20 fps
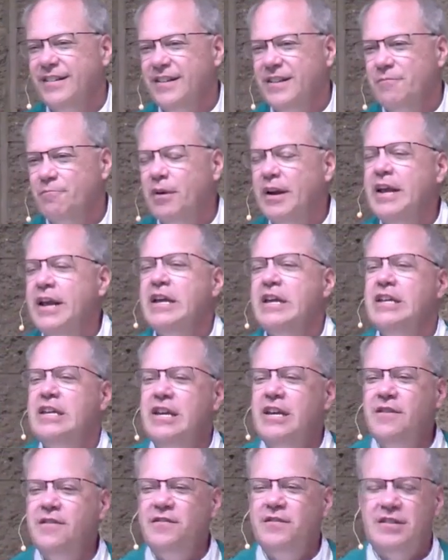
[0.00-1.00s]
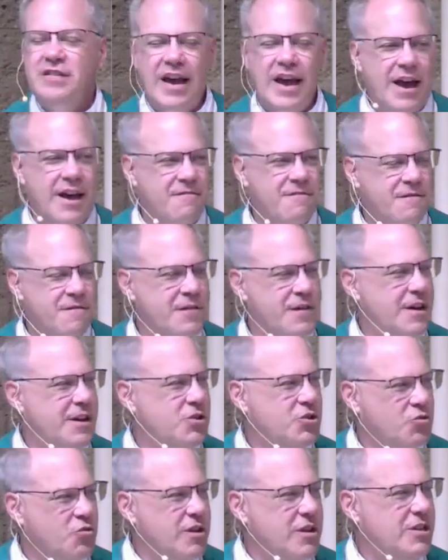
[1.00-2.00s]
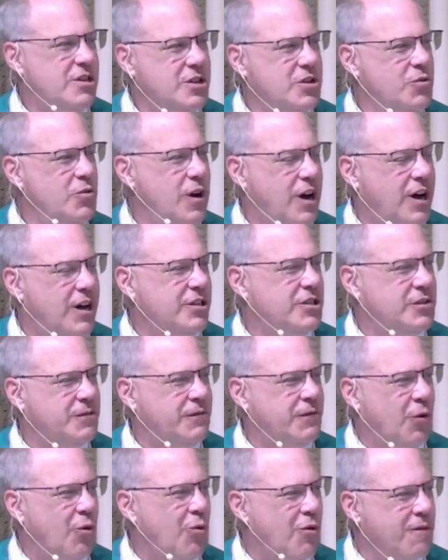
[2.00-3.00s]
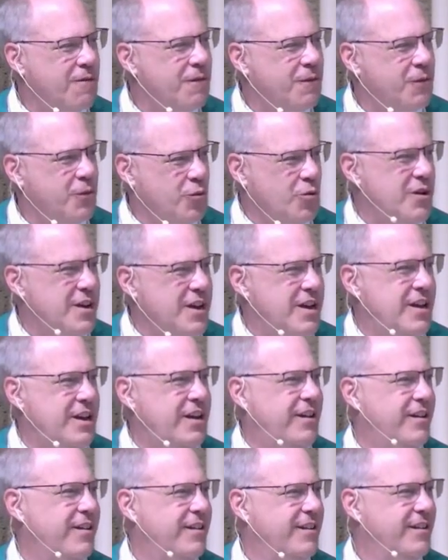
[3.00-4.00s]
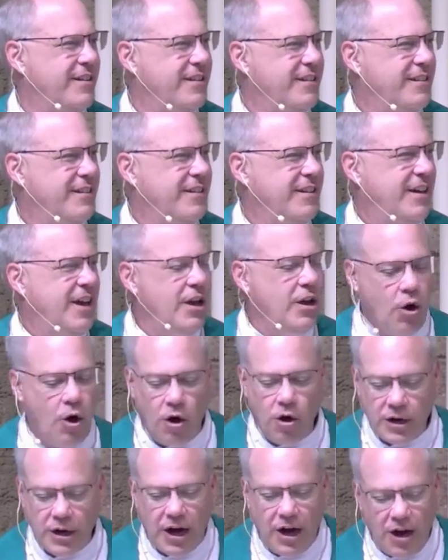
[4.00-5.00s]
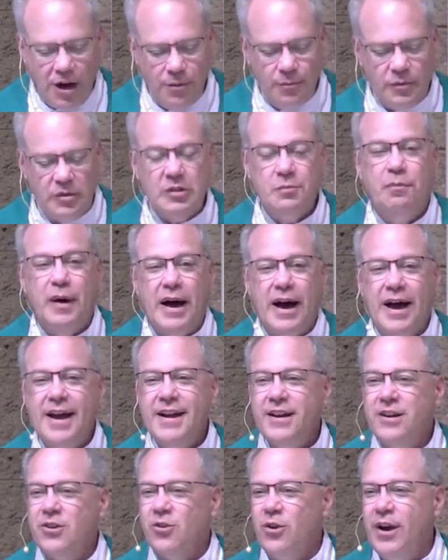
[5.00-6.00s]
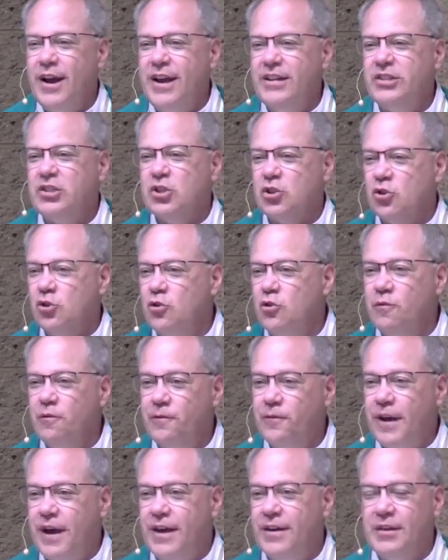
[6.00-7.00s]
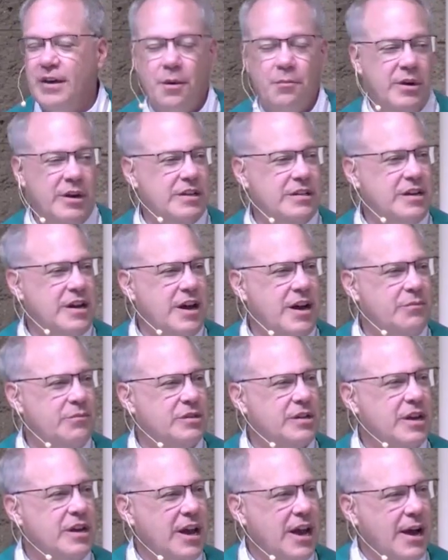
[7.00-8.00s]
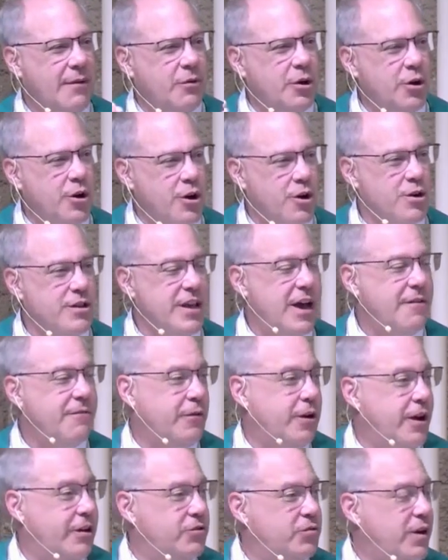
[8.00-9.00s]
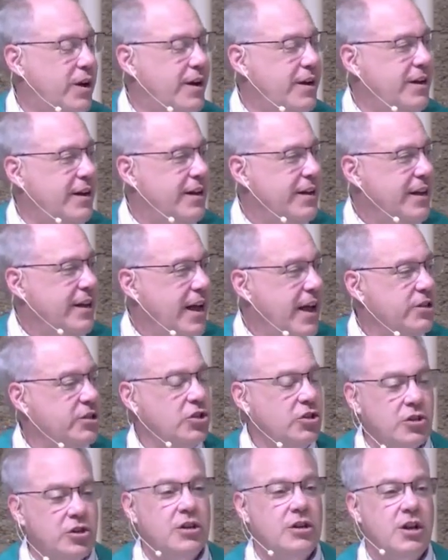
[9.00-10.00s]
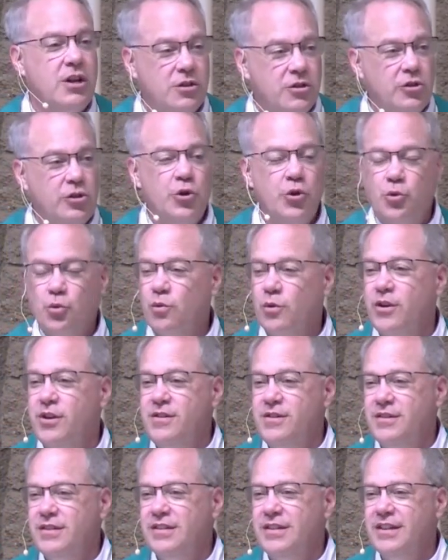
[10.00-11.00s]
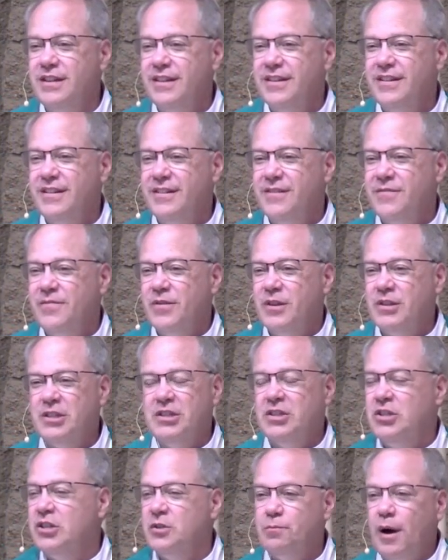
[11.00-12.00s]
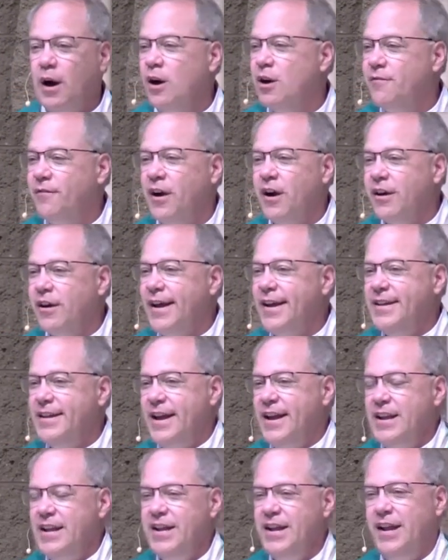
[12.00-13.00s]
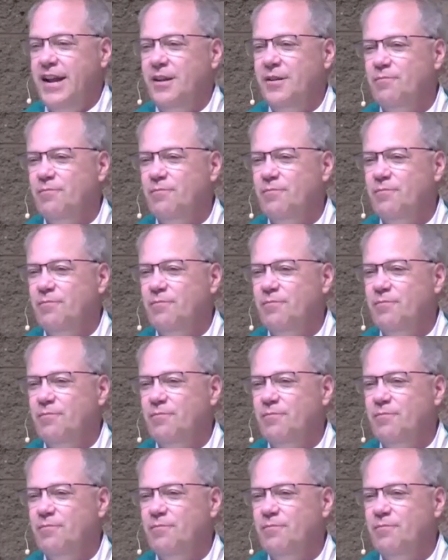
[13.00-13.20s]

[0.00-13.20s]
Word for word: but He gives that victory to us for free. It all comes by grace through faith. How many times have we heard that phrase, right? As good Lutherans, this is just part of our identity.